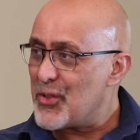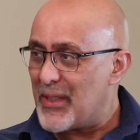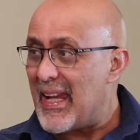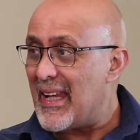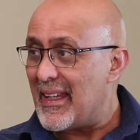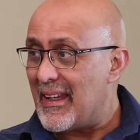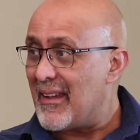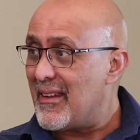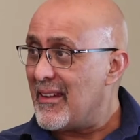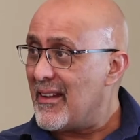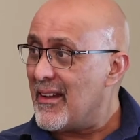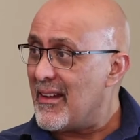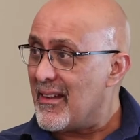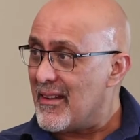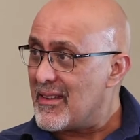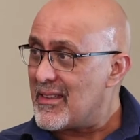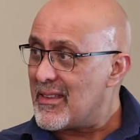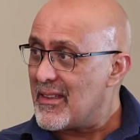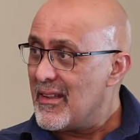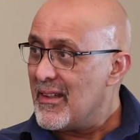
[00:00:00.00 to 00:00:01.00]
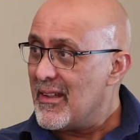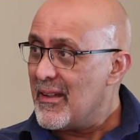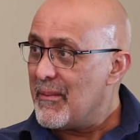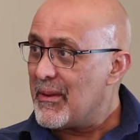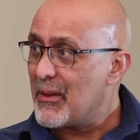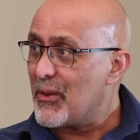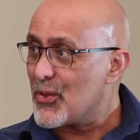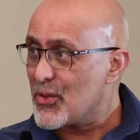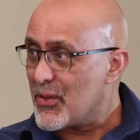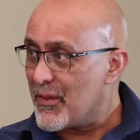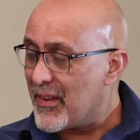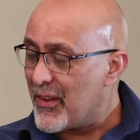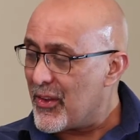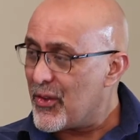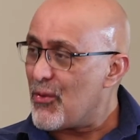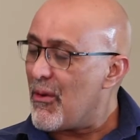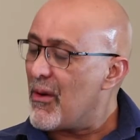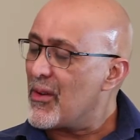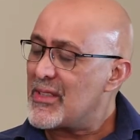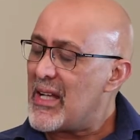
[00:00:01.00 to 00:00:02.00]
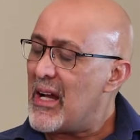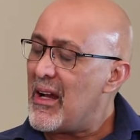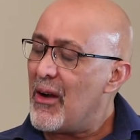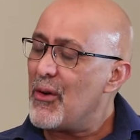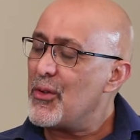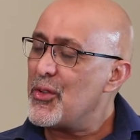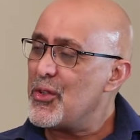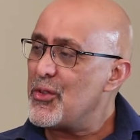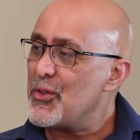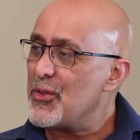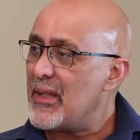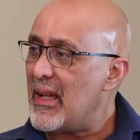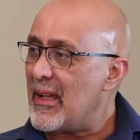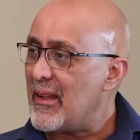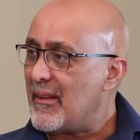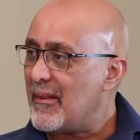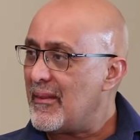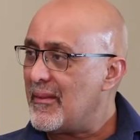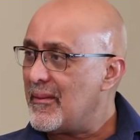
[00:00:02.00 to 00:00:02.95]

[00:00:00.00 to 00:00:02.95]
You can't get hurt because of the throngs. How do you do that?